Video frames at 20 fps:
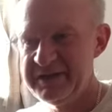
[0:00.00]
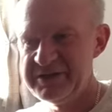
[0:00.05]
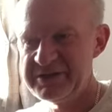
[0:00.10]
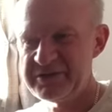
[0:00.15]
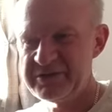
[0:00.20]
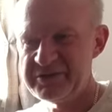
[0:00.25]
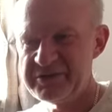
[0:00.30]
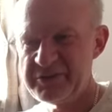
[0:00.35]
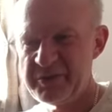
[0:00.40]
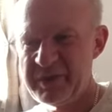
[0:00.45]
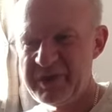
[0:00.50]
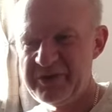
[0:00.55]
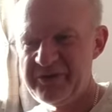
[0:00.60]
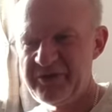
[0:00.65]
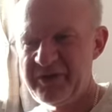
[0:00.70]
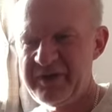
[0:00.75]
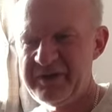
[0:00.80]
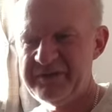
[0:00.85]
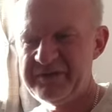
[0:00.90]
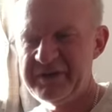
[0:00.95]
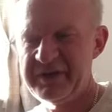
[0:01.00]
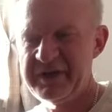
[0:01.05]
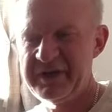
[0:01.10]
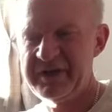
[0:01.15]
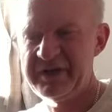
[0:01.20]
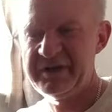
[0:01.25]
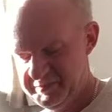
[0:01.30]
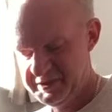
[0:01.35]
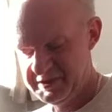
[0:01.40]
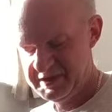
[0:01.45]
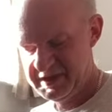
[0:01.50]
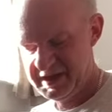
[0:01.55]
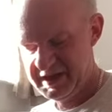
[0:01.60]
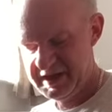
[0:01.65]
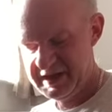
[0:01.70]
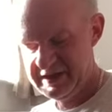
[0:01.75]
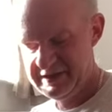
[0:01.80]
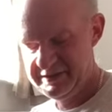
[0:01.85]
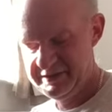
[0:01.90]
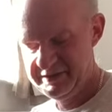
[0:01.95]
it's got the square drive on it, but
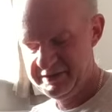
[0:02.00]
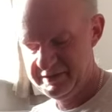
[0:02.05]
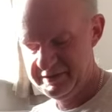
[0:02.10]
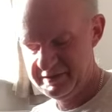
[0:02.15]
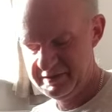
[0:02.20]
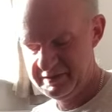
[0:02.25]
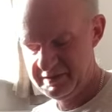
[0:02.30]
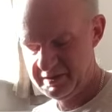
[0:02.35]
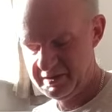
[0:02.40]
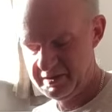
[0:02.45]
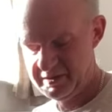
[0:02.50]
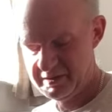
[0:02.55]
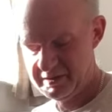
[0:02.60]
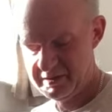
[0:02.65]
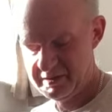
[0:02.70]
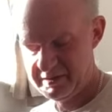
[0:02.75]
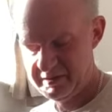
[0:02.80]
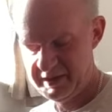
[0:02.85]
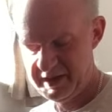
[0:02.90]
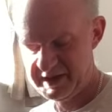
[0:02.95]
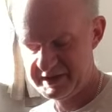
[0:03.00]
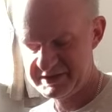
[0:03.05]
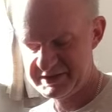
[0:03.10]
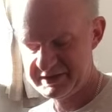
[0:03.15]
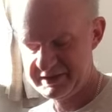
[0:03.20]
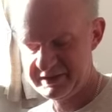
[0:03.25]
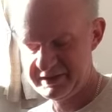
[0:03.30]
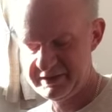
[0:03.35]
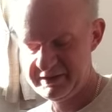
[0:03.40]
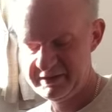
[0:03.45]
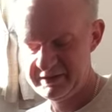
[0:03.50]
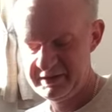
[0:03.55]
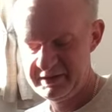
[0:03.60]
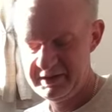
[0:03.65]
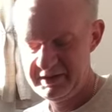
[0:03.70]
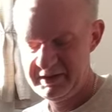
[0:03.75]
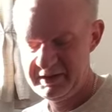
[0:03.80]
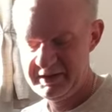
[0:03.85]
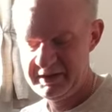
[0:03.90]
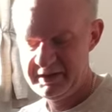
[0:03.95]
they are hexagon.
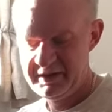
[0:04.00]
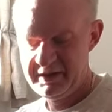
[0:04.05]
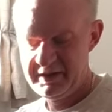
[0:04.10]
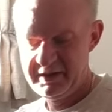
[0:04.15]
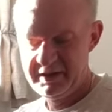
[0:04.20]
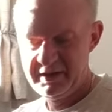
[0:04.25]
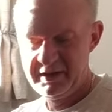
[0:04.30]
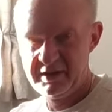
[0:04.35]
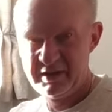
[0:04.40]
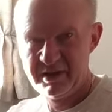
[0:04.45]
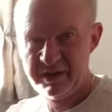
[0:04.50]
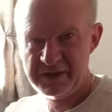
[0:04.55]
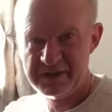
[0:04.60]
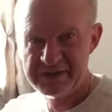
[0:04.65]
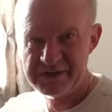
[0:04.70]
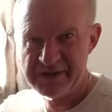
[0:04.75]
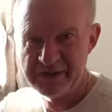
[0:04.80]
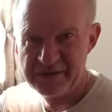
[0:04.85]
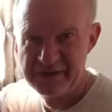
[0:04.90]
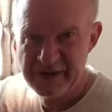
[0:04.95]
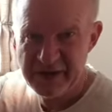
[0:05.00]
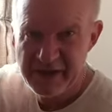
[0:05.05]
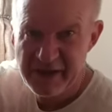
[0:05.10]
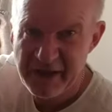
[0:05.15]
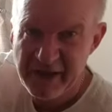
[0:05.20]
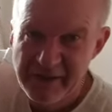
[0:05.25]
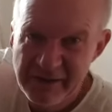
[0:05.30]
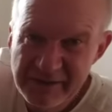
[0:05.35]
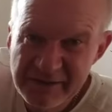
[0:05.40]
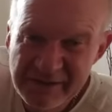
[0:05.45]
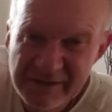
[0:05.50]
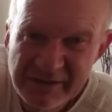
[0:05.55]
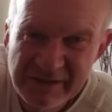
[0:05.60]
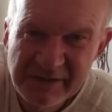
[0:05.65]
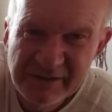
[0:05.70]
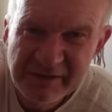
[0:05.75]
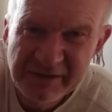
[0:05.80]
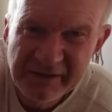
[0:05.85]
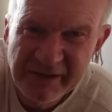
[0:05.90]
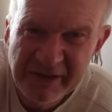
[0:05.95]
And so they're,
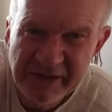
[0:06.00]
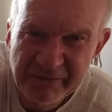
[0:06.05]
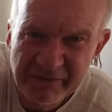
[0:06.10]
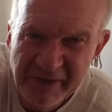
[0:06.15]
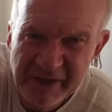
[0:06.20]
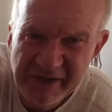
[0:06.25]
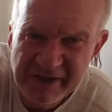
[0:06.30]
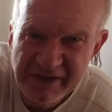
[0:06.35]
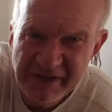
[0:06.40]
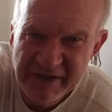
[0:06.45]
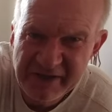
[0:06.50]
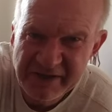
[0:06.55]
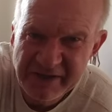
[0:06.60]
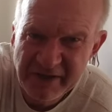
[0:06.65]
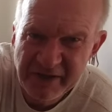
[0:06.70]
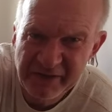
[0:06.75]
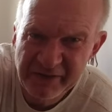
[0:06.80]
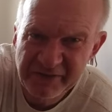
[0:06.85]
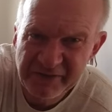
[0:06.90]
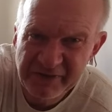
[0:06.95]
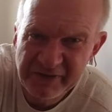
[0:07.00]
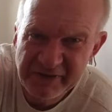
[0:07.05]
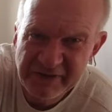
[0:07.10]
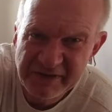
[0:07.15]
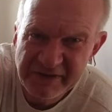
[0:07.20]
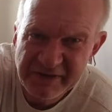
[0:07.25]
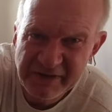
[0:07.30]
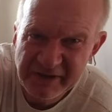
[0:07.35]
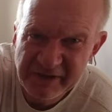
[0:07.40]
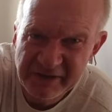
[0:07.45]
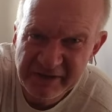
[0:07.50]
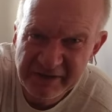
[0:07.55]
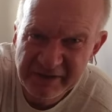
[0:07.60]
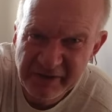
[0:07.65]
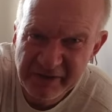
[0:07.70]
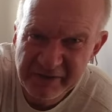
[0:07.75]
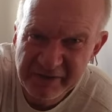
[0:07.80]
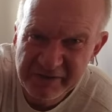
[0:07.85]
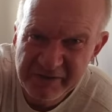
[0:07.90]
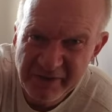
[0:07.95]
they're your radiator tails. You need to take
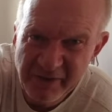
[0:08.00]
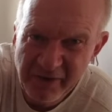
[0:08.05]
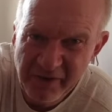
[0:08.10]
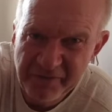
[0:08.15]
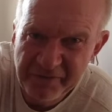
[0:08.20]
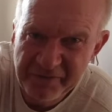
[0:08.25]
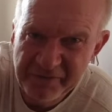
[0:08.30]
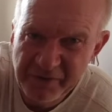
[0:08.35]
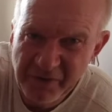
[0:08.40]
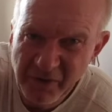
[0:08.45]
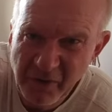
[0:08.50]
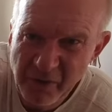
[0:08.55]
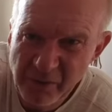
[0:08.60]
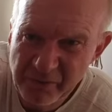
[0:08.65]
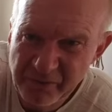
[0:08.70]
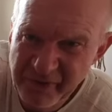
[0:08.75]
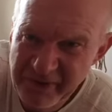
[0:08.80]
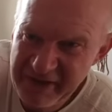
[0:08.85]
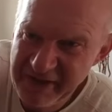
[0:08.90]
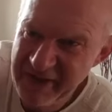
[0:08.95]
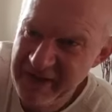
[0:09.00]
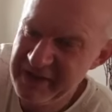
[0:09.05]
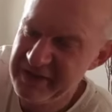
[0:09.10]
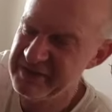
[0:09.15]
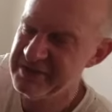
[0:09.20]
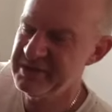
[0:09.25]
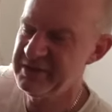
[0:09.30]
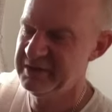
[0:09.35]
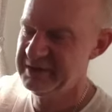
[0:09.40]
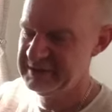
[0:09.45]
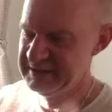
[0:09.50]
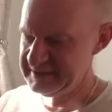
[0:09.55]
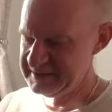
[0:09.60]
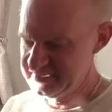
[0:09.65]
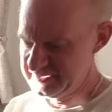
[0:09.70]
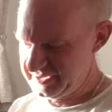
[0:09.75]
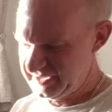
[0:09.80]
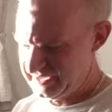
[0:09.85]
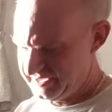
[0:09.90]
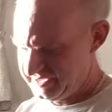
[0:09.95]
those off your old radiators,
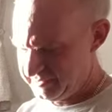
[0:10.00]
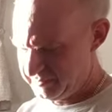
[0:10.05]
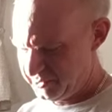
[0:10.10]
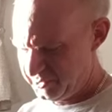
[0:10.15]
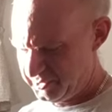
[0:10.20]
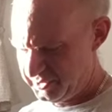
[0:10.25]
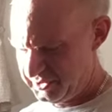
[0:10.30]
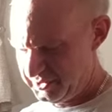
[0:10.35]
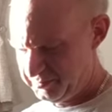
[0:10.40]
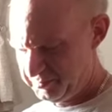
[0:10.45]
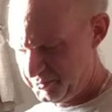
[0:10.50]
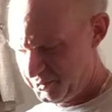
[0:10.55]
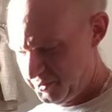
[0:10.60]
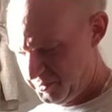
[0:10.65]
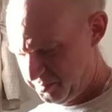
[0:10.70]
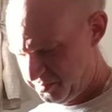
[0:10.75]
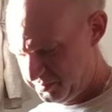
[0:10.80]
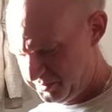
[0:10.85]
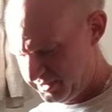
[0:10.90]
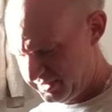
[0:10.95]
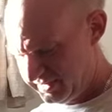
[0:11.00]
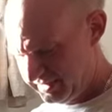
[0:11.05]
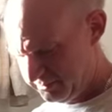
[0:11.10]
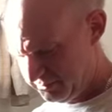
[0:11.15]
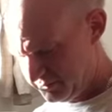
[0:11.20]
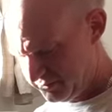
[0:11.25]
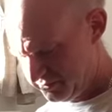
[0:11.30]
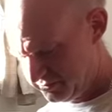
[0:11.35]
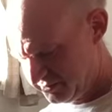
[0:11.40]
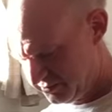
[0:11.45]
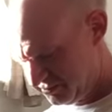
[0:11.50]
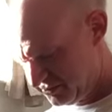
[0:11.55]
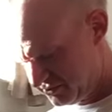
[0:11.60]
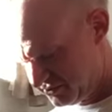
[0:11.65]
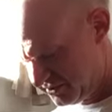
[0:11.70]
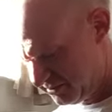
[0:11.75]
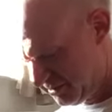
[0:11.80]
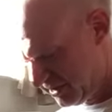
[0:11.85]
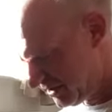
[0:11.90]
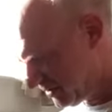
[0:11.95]
clean them up, clean them up. They're
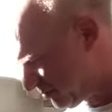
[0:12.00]
usually made